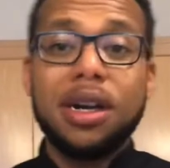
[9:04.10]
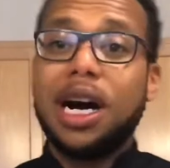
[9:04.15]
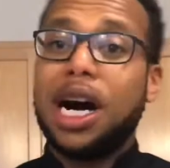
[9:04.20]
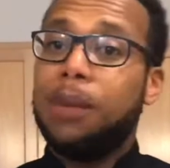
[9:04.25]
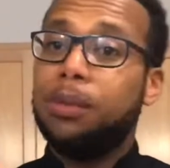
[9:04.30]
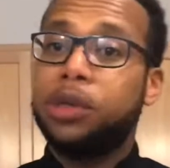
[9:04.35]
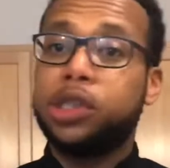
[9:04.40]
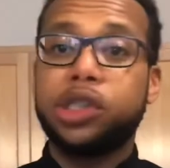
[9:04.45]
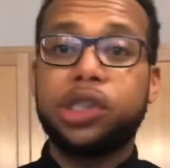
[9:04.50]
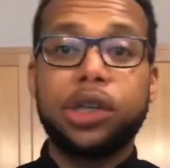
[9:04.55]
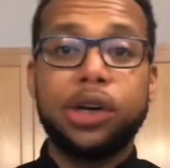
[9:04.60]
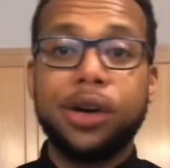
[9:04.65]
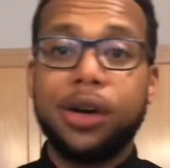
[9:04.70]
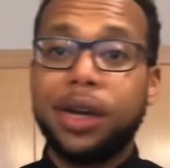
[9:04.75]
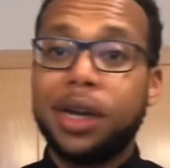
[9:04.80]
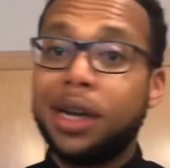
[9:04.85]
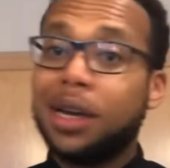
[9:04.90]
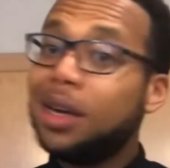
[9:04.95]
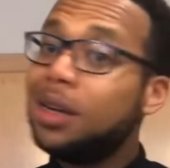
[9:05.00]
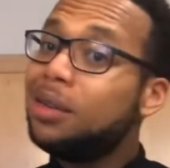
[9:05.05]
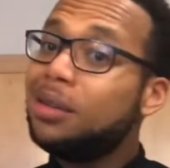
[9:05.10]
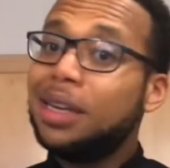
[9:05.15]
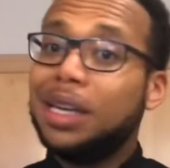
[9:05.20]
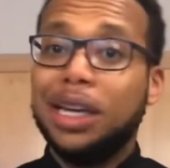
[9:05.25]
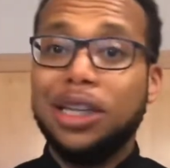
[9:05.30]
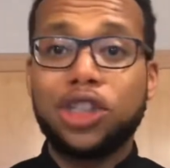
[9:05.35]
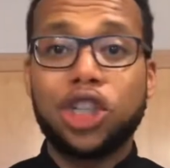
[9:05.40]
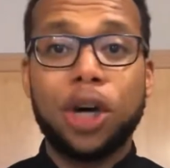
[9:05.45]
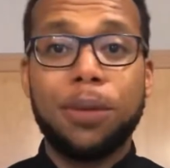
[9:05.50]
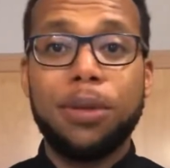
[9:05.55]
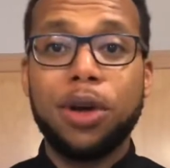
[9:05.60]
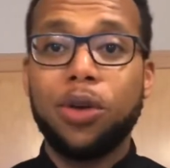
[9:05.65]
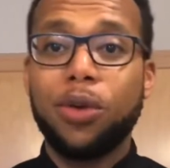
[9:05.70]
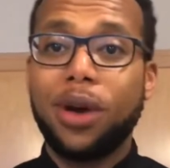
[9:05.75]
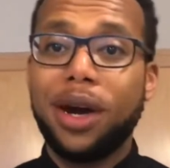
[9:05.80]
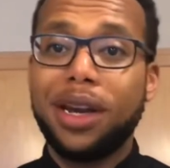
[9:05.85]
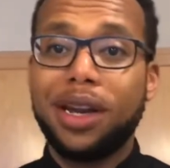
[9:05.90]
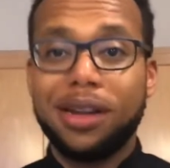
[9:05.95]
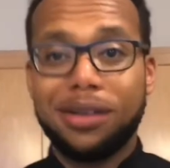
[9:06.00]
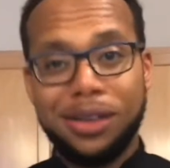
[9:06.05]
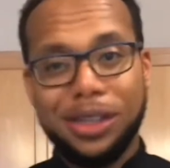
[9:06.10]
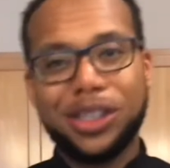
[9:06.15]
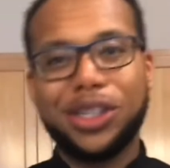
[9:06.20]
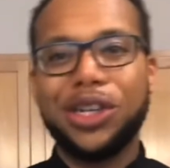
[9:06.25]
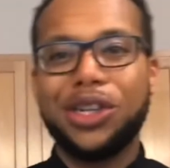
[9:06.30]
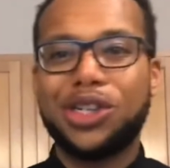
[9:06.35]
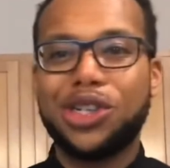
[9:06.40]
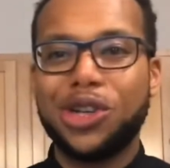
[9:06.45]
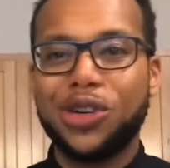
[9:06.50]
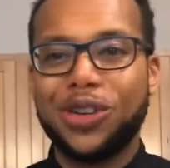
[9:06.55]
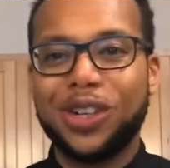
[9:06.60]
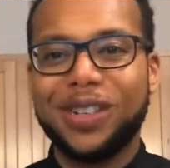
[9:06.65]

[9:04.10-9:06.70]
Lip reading: gonna stir it in. It's gonna be ready. Let's get to it.